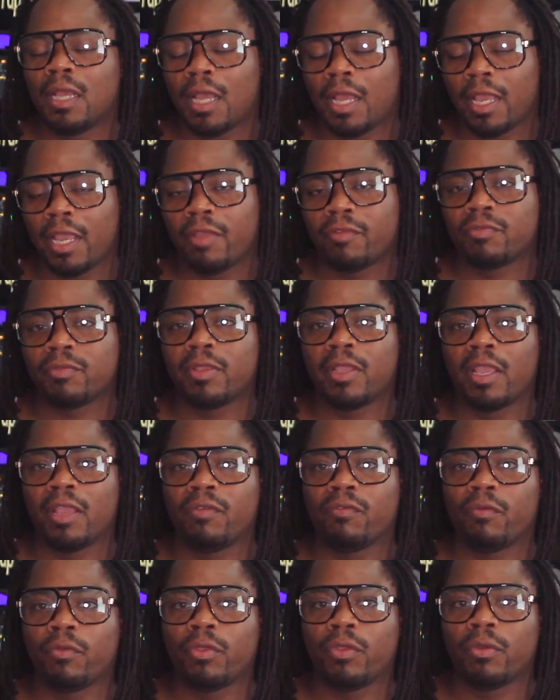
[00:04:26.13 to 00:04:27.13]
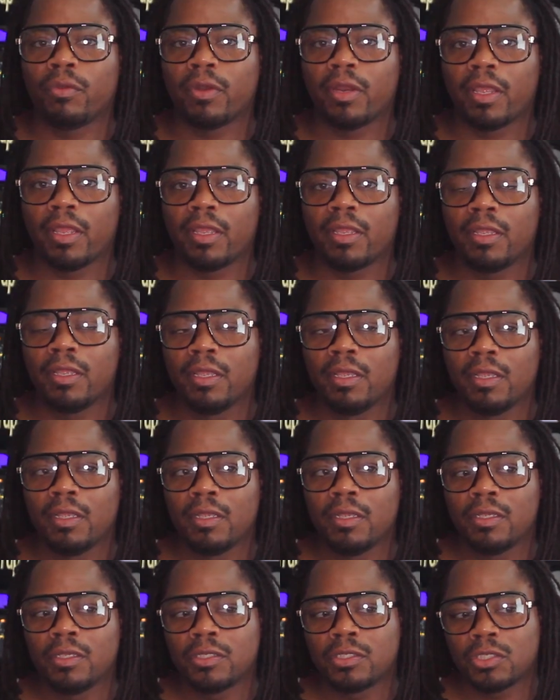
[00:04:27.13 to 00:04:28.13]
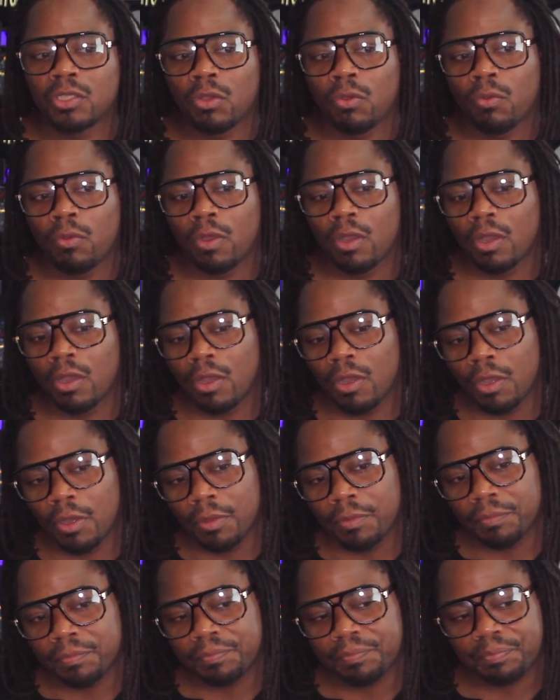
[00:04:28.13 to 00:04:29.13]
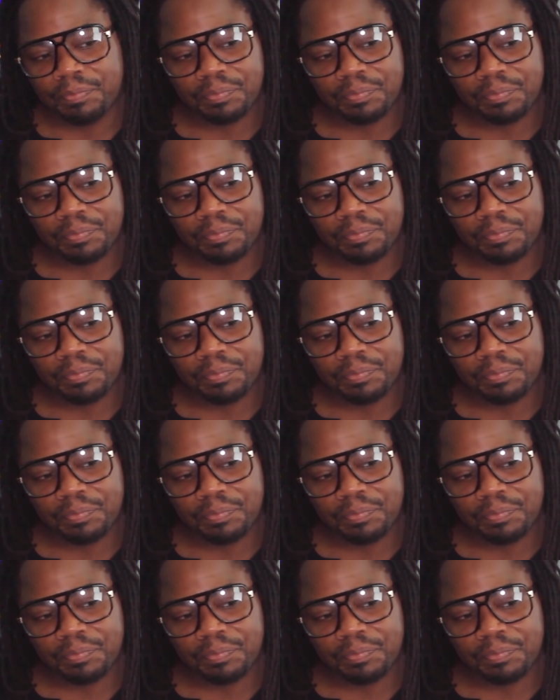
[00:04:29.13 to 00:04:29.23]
I have some game for you on that. So um,